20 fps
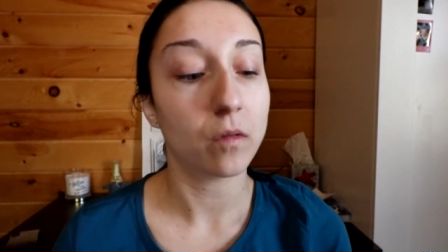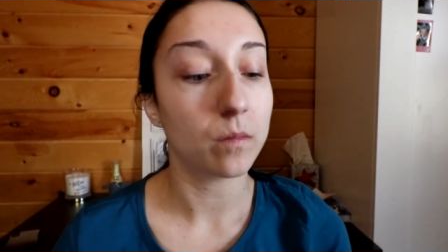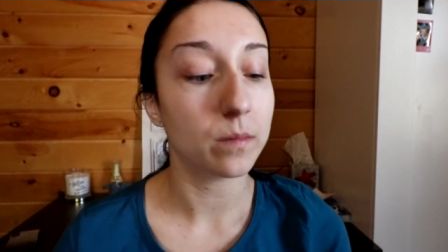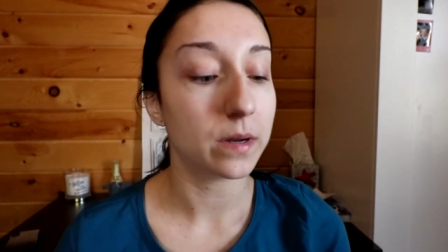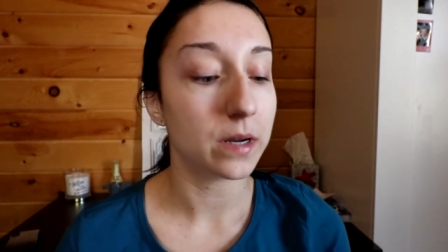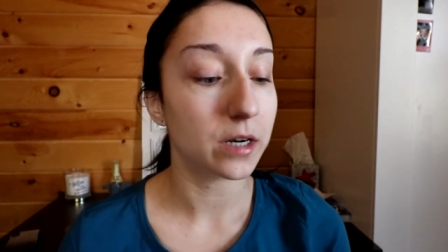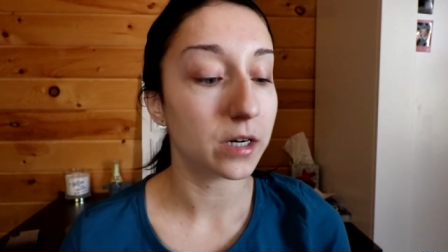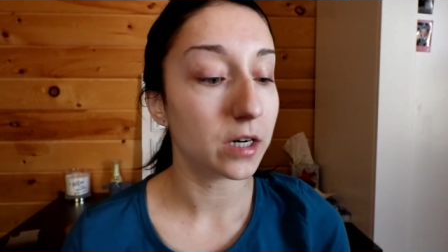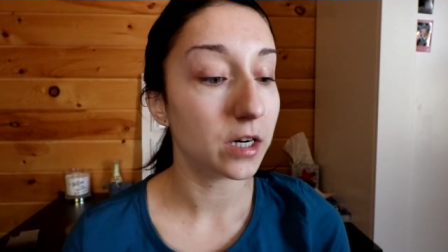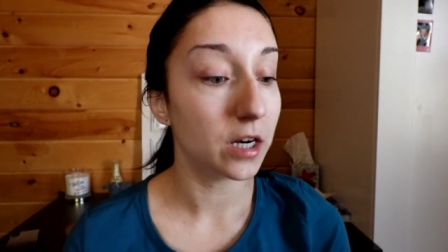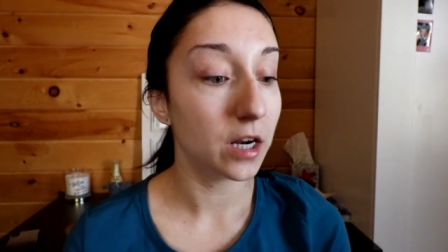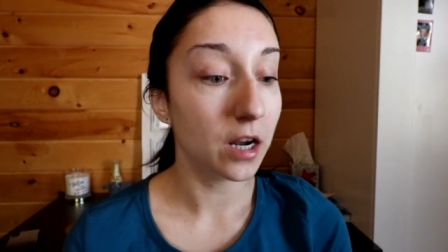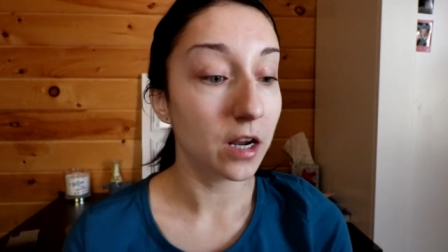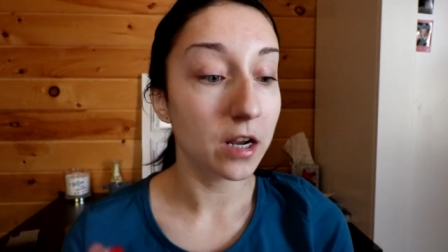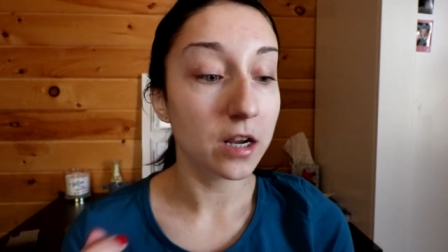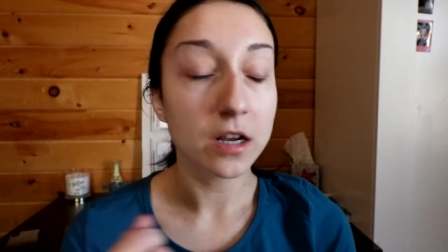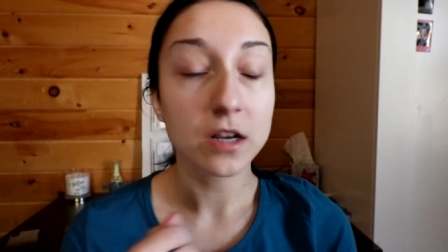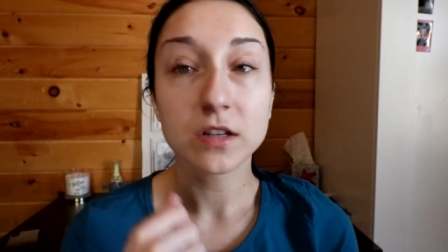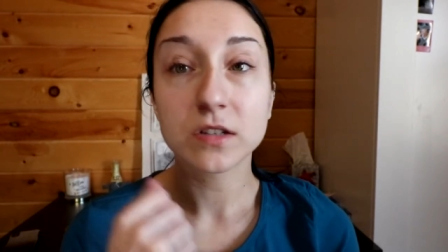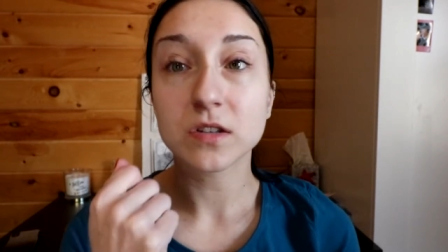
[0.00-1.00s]
mirror
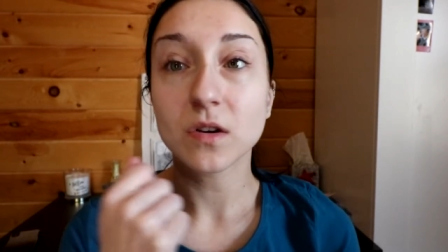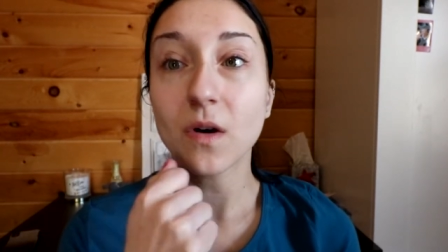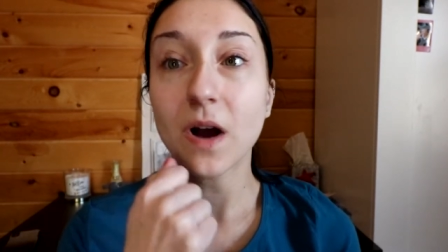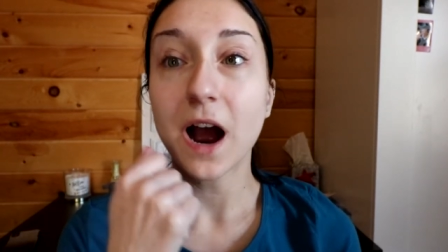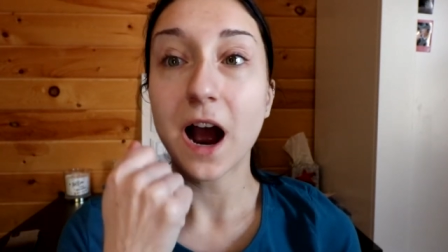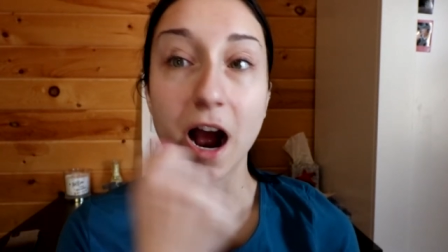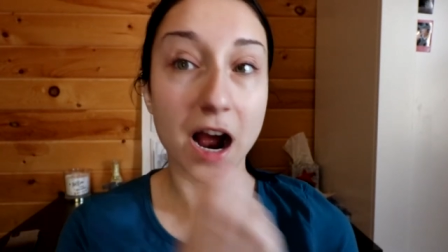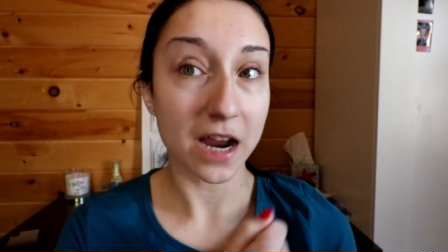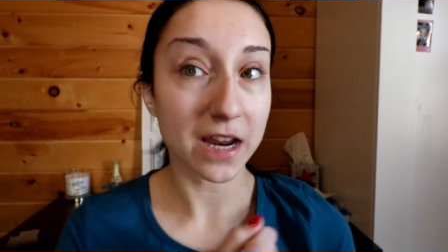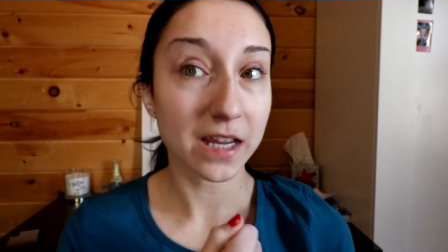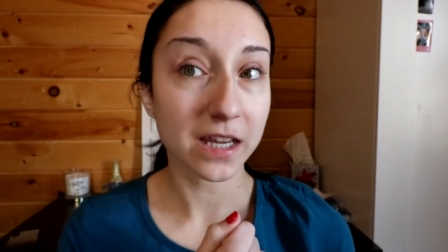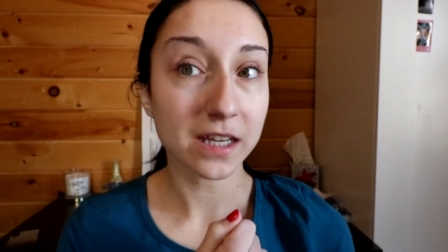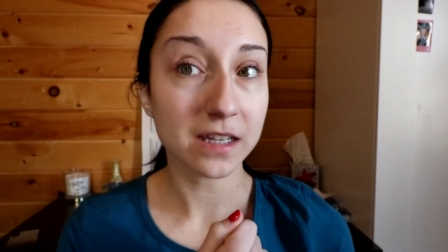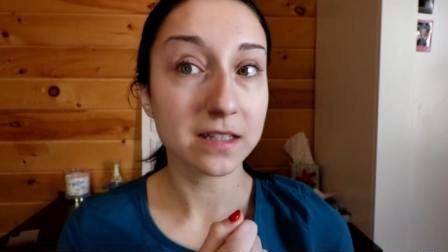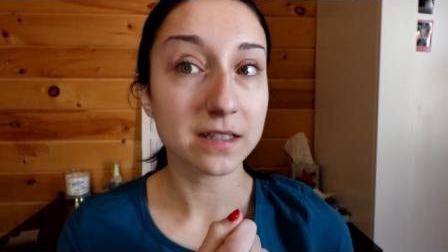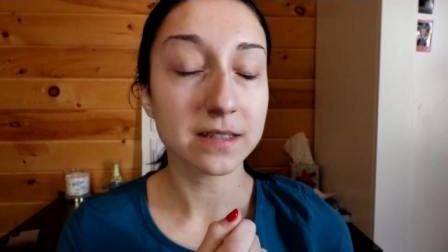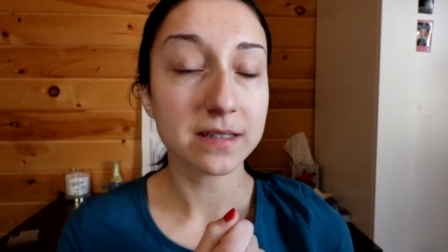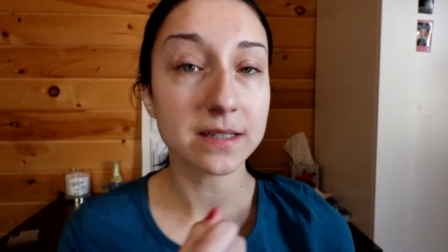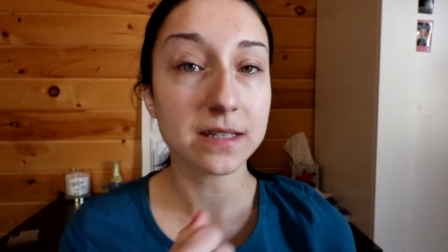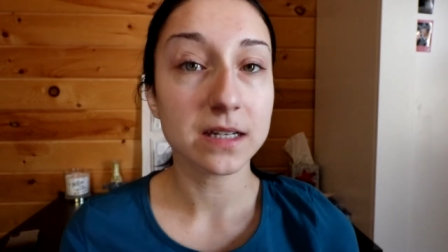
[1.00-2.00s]
so I
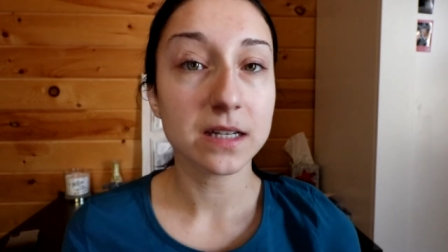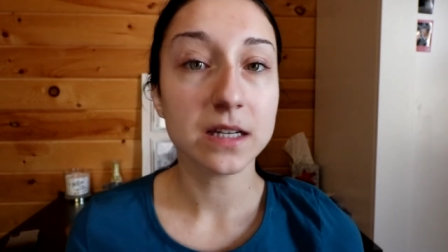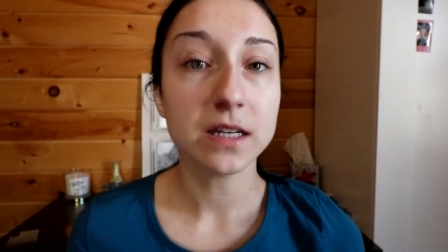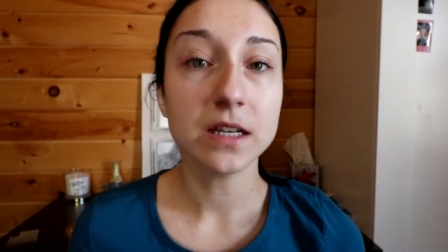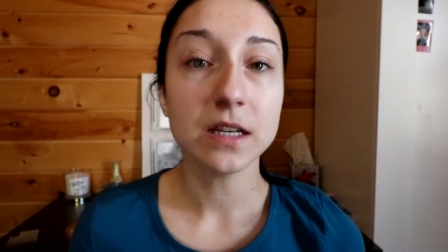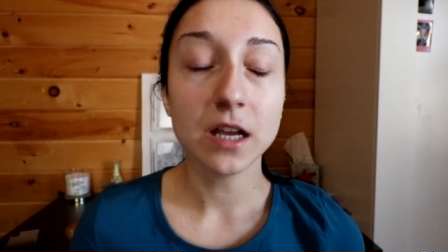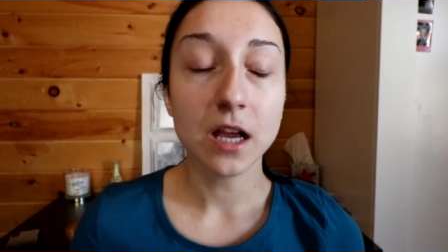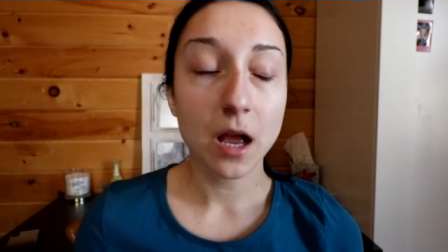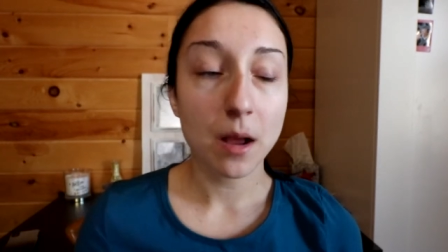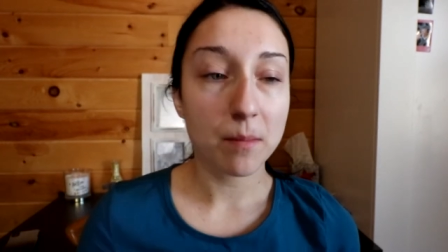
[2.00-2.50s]
can see,